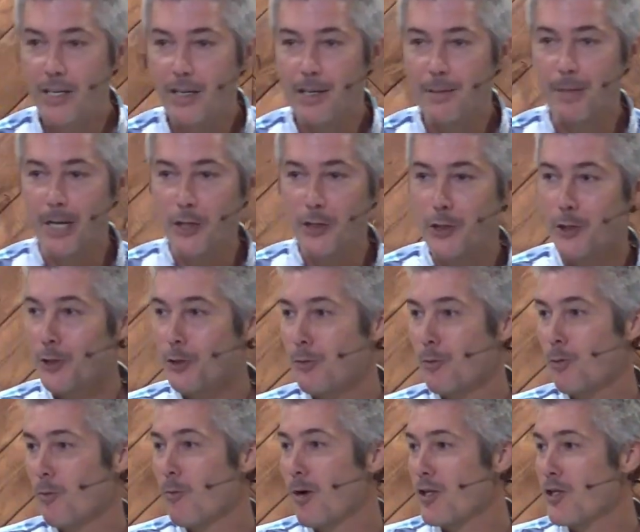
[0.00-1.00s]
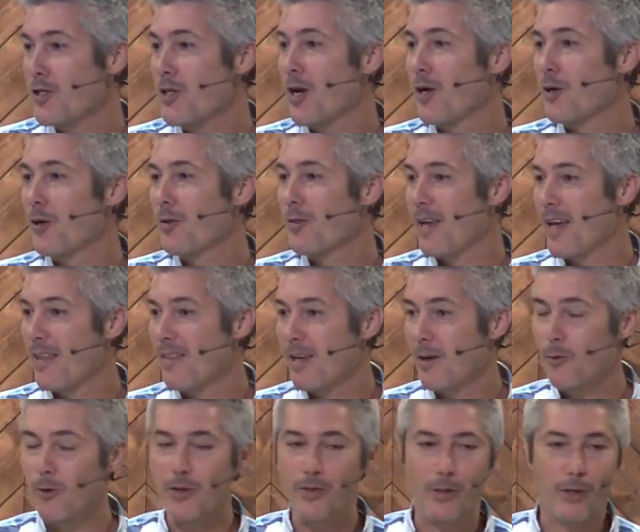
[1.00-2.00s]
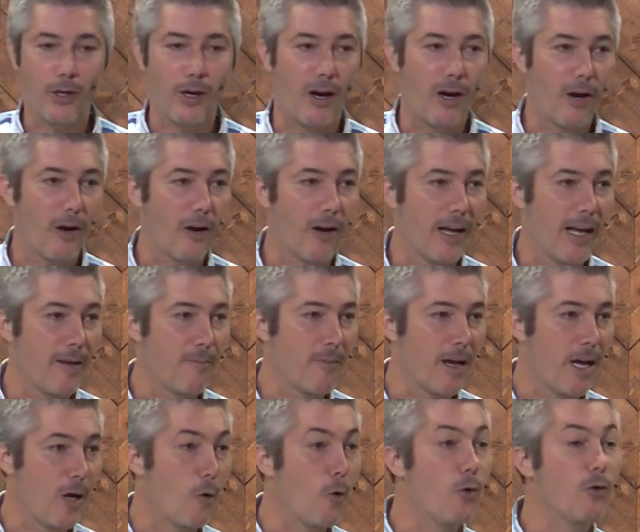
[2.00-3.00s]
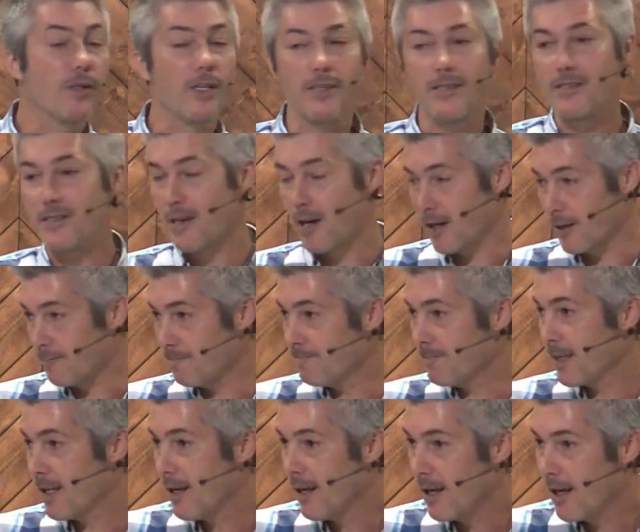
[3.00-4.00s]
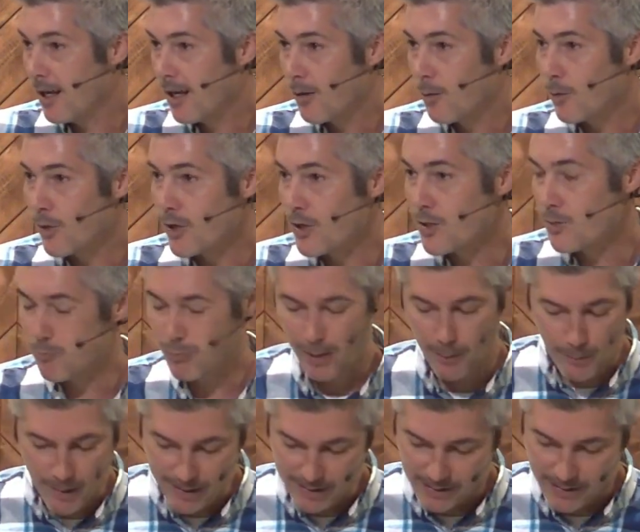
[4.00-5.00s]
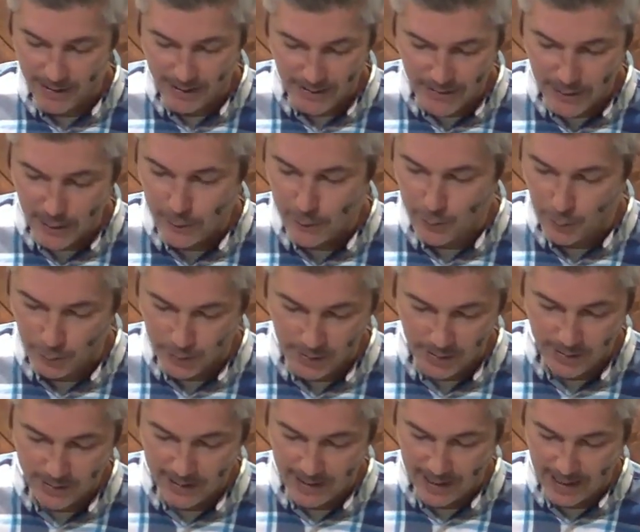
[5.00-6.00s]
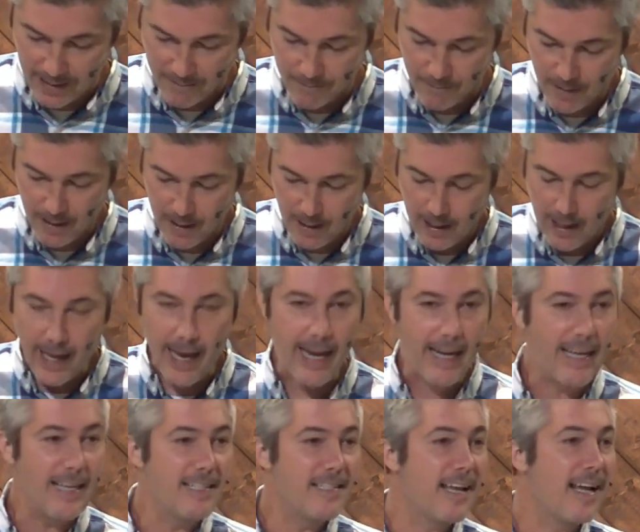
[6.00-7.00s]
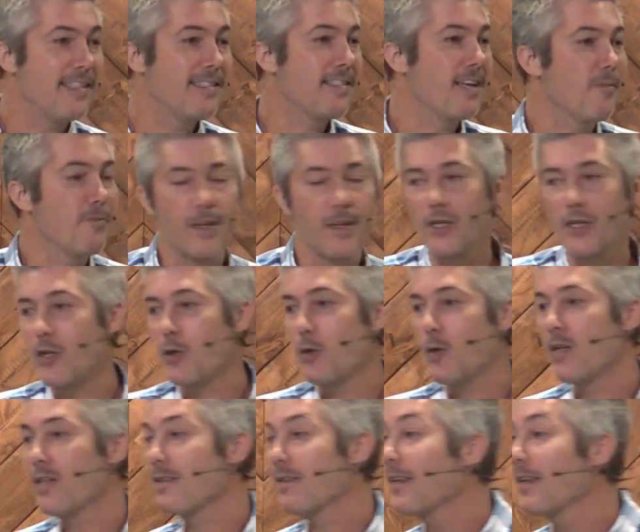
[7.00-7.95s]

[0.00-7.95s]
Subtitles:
children were much younger then. They were in the car, and my oldest son was probably about 6 years old at the time, and he said something to his little